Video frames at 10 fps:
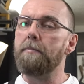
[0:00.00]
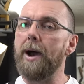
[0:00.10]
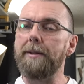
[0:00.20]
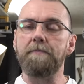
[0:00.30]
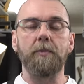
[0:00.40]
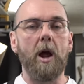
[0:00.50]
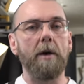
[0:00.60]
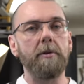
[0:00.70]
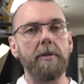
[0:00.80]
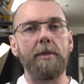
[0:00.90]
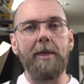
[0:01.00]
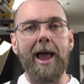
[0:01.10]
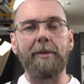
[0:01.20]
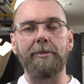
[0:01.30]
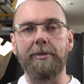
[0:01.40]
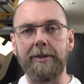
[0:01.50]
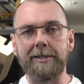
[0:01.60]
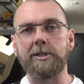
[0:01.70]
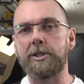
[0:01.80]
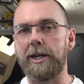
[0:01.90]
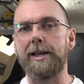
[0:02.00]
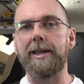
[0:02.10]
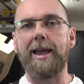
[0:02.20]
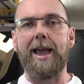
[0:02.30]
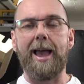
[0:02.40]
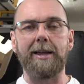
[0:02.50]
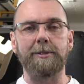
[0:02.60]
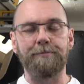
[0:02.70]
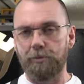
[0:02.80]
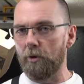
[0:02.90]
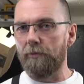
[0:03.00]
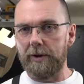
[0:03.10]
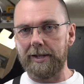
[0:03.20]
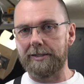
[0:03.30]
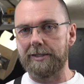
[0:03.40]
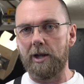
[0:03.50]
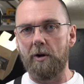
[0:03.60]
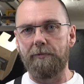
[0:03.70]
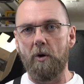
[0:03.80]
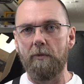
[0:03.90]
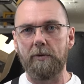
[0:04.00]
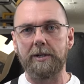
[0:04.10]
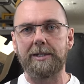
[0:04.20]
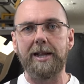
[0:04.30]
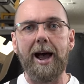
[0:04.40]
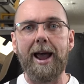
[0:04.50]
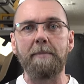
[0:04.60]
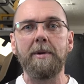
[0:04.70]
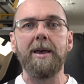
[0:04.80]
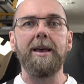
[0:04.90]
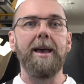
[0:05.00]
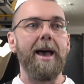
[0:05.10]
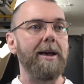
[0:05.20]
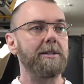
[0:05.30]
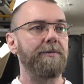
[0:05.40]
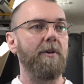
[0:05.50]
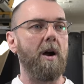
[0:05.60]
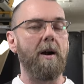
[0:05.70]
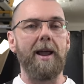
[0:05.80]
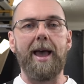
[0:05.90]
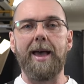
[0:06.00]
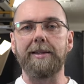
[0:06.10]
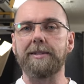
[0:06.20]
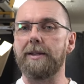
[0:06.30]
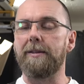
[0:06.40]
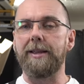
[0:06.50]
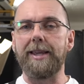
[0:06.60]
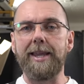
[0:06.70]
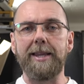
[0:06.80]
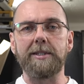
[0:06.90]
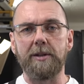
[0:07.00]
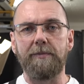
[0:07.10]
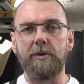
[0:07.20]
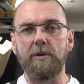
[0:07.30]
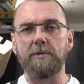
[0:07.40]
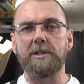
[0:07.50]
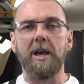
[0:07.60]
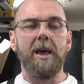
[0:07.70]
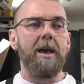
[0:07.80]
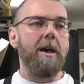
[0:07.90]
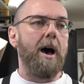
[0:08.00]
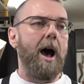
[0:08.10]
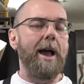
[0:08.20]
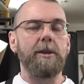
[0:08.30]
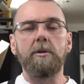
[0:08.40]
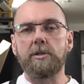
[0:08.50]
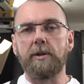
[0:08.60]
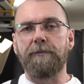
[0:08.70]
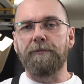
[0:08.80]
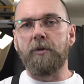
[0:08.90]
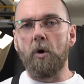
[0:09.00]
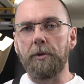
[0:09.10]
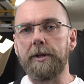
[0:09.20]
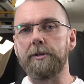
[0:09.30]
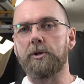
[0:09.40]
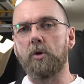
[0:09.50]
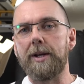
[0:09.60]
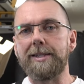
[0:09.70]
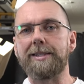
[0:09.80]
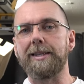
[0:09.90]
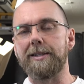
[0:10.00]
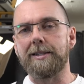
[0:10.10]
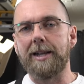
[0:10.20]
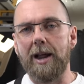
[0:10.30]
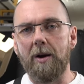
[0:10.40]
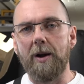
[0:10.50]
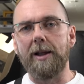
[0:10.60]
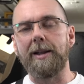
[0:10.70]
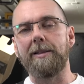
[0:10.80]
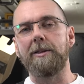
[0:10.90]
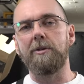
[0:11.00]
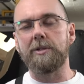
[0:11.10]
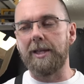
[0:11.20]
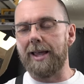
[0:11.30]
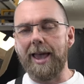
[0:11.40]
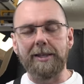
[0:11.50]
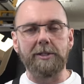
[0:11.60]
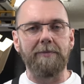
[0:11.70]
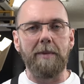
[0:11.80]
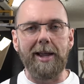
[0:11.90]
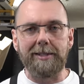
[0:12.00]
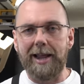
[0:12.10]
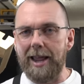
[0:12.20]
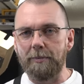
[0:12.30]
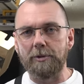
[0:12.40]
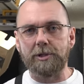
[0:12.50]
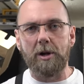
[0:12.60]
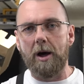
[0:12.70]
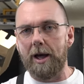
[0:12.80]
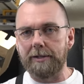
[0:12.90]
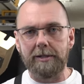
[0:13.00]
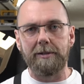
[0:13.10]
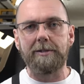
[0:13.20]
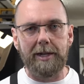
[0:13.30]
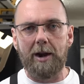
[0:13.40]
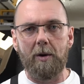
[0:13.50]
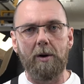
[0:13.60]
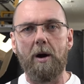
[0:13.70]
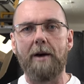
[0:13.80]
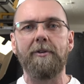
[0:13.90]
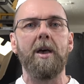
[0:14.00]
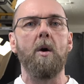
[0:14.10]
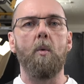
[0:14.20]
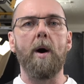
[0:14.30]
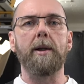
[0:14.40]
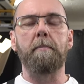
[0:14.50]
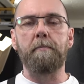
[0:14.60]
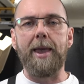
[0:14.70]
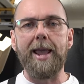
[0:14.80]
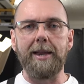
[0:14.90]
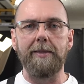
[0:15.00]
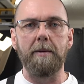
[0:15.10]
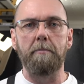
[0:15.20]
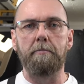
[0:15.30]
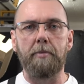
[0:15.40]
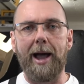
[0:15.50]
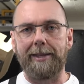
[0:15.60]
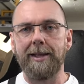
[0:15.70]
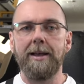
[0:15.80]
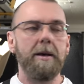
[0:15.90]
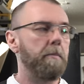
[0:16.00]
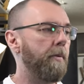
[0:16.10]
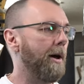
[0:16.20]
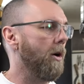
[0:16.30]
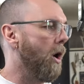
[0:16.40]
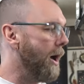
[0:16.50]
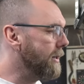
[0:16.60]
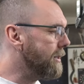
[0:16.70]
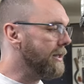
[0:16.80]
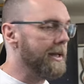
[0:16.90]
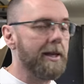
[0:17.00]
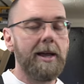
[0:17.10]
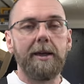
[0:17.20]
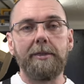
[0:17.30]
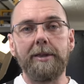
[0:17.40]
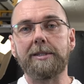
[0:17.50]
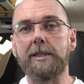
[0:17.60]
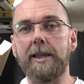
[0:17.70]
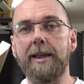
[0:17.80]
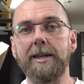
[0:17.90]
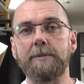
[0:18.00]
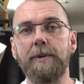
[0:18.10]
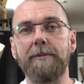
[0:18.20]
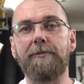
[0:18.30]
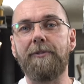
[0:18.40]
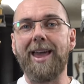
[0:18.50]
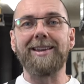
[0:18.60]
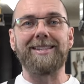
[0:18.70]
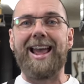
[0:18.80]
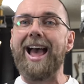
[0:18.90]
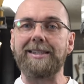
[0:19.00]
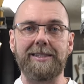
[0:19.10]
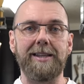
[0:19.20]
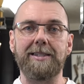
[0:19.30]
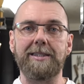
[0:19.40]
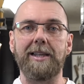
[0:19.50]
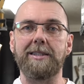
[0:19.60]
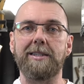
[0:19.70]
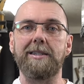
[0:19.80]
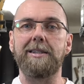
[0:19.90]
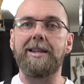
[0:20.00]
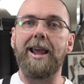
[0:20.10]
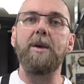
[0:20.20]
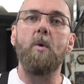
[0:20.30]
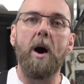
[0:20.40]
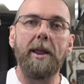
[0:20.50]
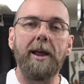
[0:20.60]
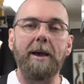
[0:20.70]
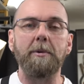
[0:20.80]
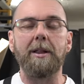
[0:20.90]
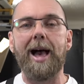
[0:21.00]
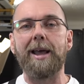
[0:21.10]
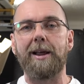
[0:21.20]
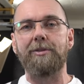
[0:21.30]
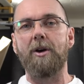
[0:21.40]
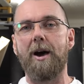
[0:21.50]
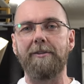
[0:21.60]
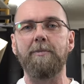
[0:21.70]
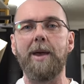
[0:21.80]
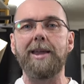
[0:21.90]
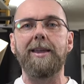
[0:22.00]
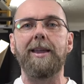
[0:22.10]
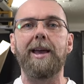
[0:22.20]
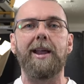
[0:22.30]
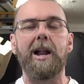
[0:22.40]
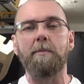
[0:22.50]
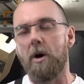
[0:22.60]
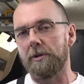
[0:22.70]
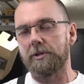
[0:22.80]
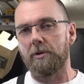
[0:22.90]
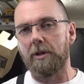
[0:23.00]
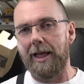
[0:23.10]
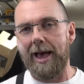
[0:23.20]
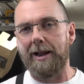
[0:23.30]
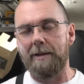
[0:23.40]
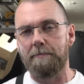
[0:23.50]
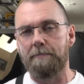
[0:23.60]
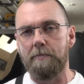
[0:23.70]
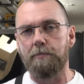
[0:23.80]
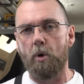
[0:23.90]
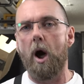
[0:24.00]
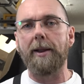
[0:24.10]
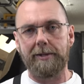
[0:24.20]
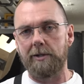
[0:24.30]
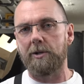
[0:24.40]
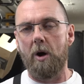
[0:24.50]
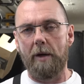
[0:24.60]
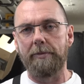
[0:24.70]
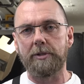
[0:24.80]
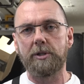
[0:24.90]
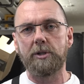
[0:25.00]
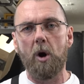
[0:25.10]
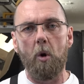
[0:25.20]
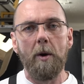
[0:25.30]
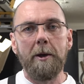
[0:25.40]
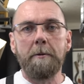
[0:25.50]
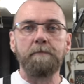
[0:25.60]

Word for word: But other than that, this jig has proven itself over time as far as ease of use. I used to fold it and crease it and tear it and use the edge of my table saw to tear it off. What a pain in the butt. But honestly, this thing has been fantastic since day one. I'm glad I thought of making it and I'm also glad I brought it on the show.